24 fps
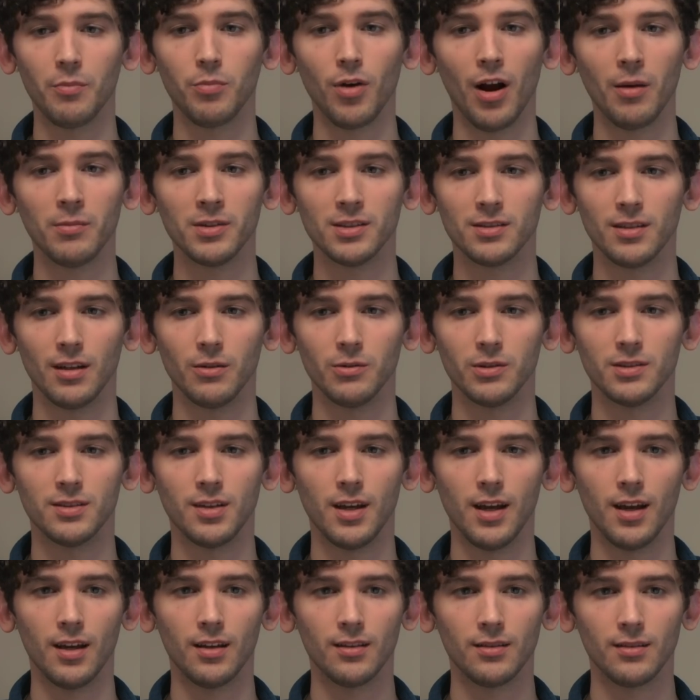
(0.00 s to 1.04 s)
I promised I would
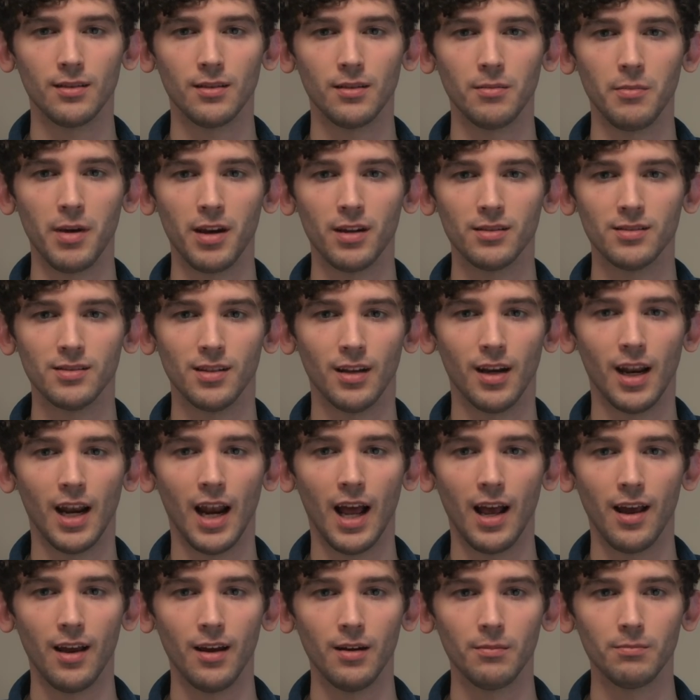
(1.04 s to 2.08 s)
take the medicine, and
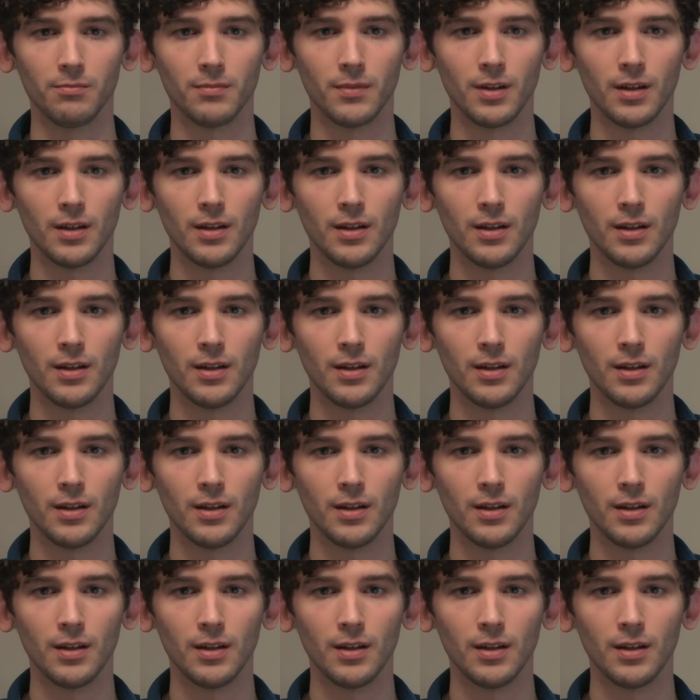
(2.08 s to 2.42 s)
I am.